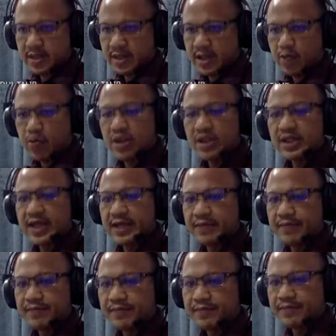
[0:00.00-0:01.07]
At what
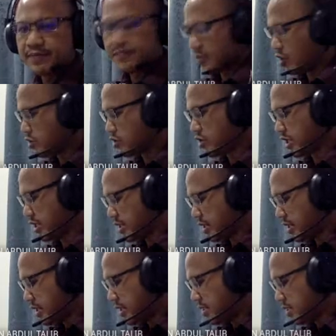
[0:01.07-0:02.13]
time? Oh, sorry.
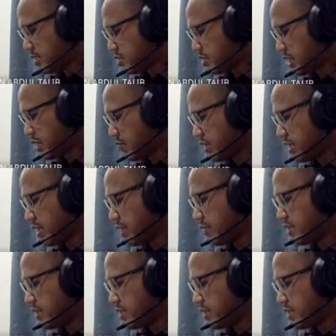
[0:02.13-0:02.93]
This is not at what time.